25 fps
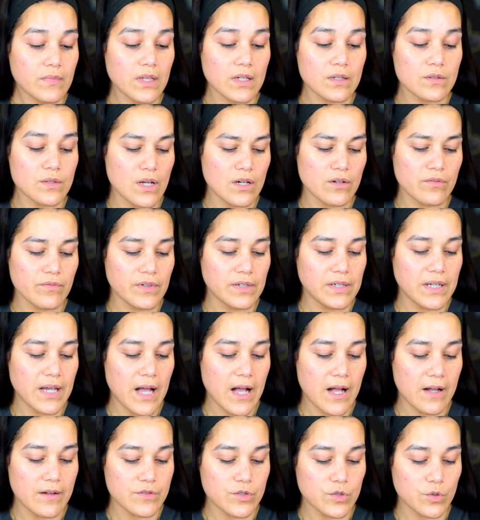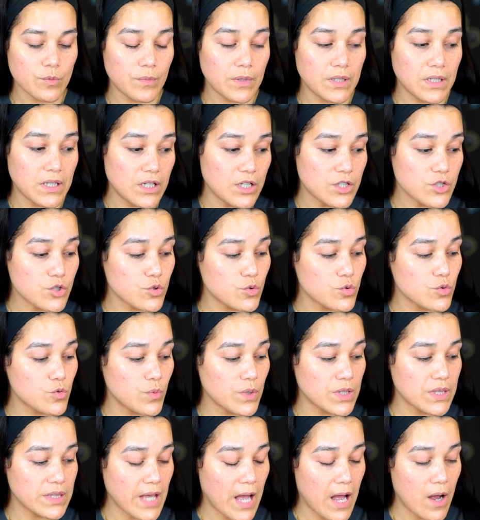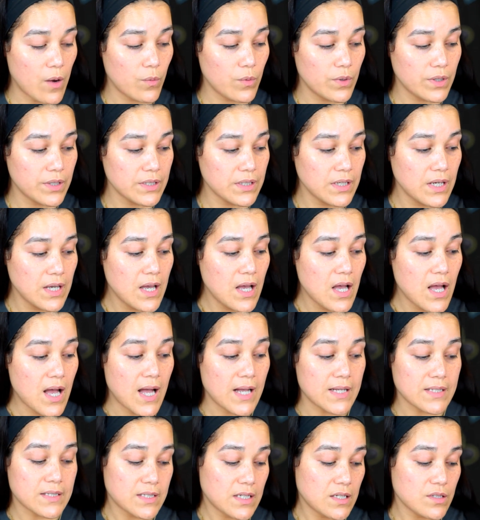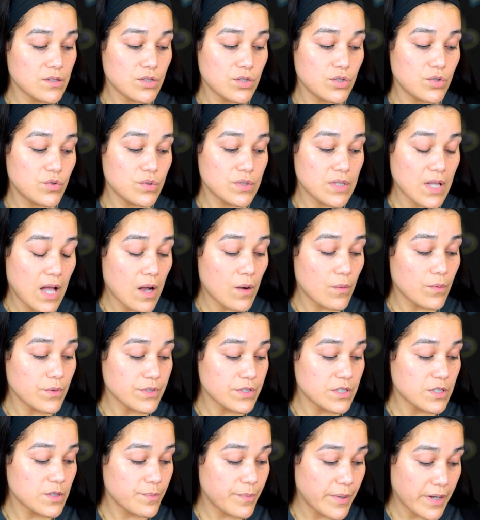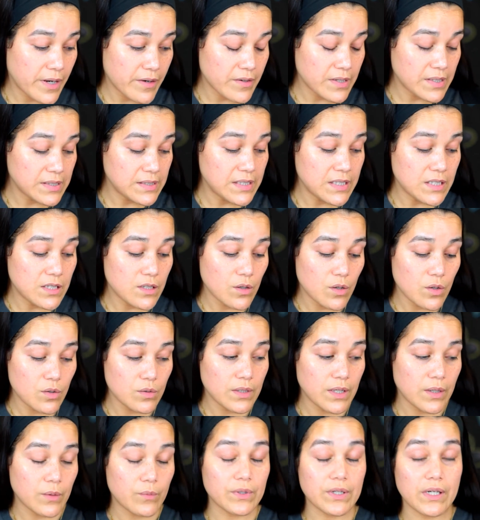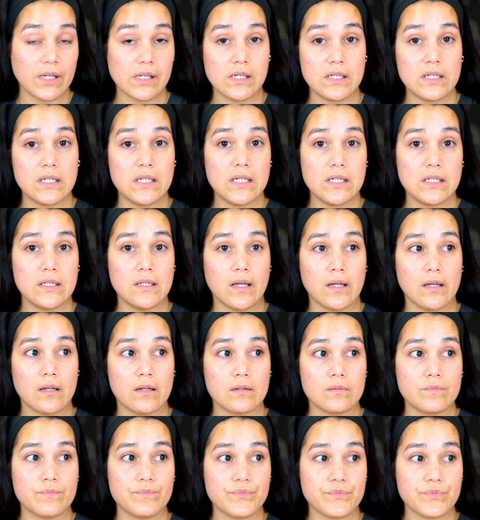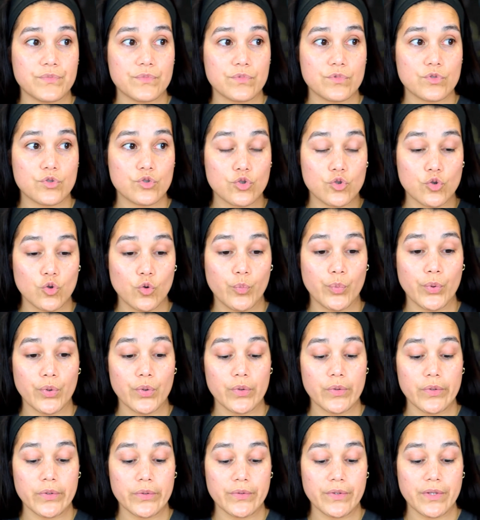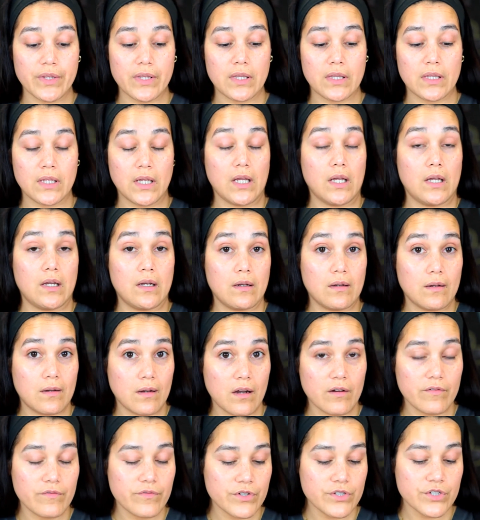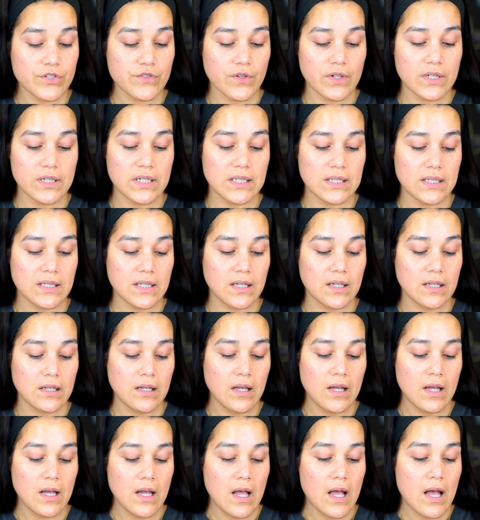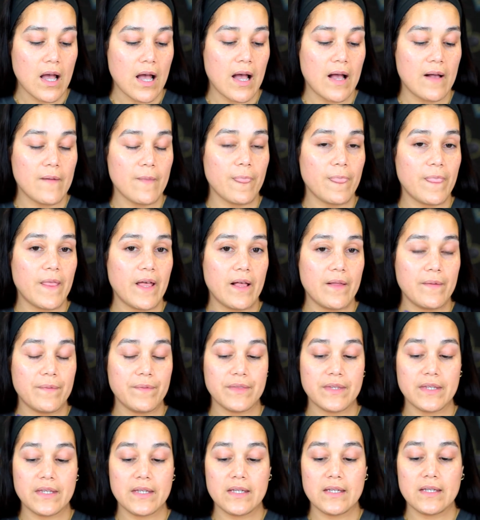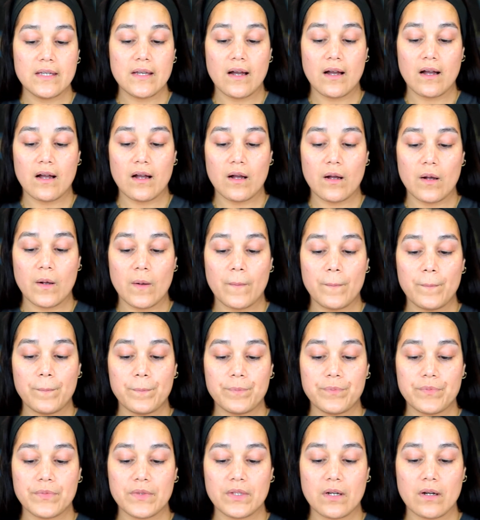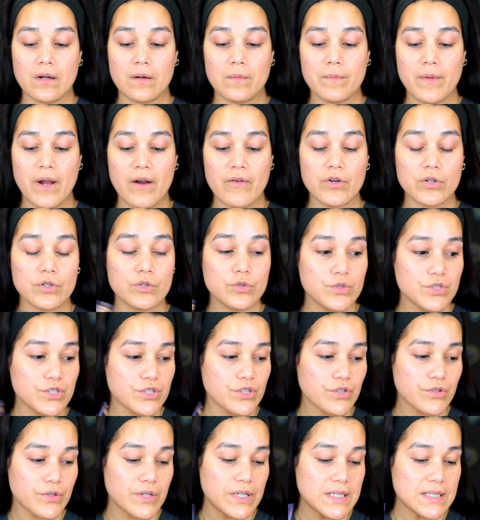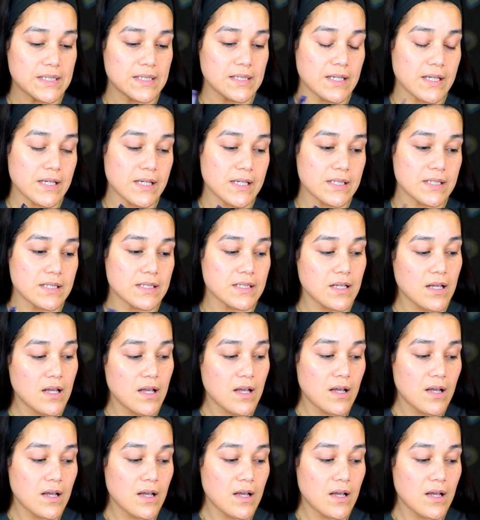So I don't really have too many issues with that one. I tend to use that one sparingly though, like when I need like super thick coverage or anything. And then the Maracuja Creaseless,